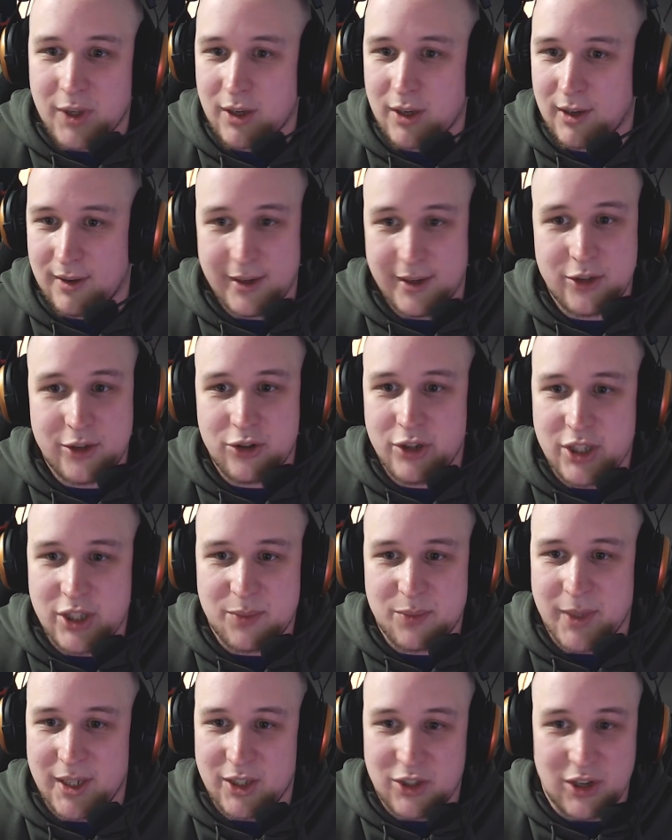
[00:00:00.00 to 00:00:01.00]
Could literally
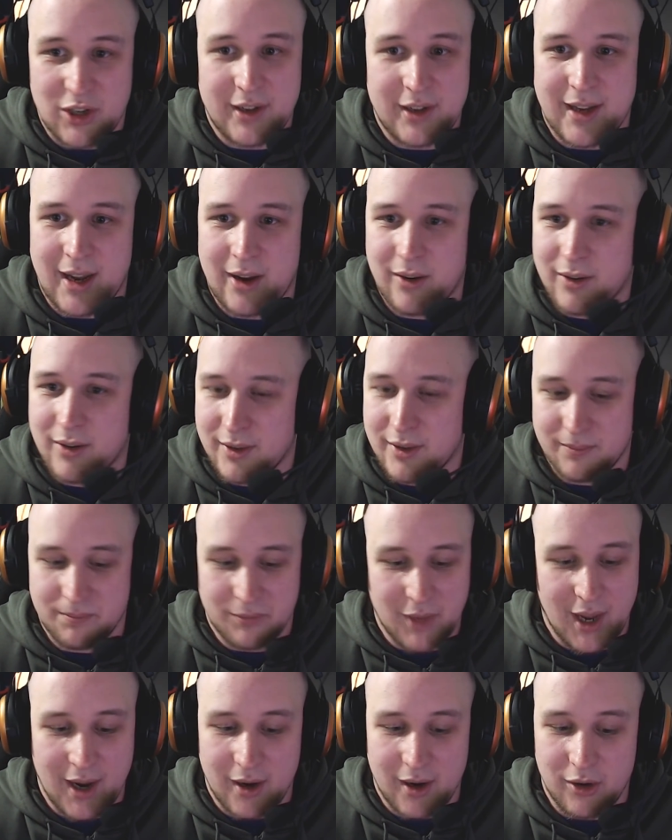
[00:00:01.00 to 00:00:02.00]
just be shut down
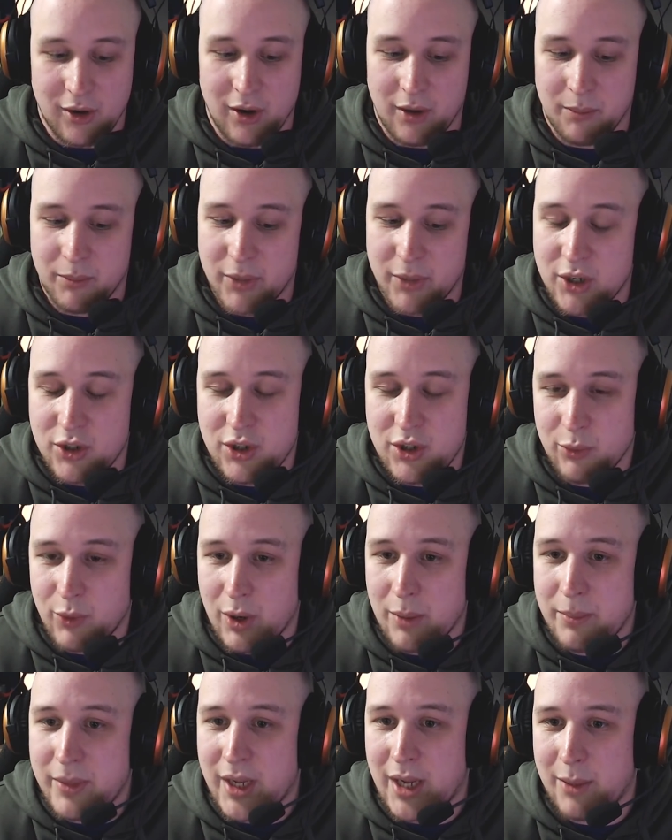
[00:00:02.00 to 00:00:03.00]
and gone, because you
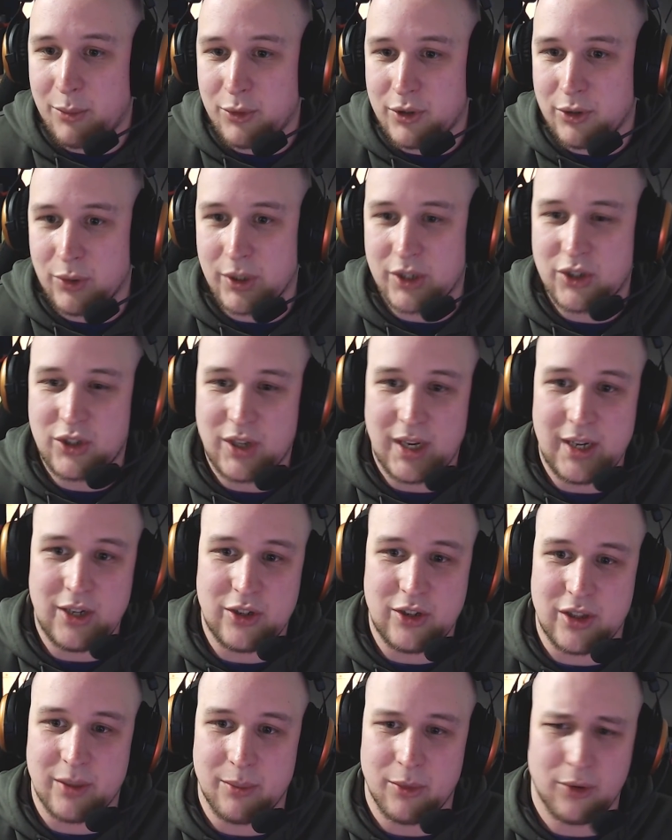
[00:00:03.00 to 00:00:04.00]
won't be able to
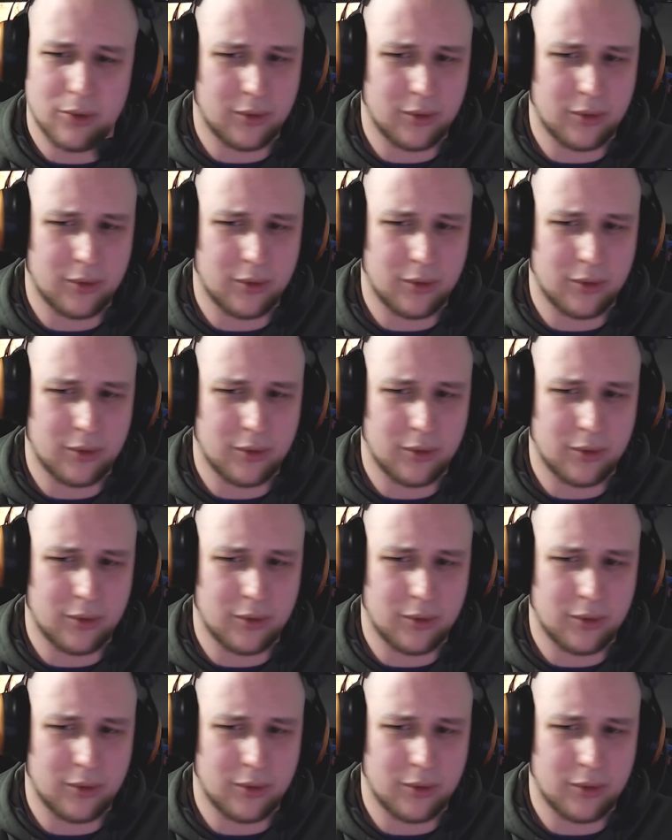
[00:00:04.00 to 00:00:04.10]
exchange them.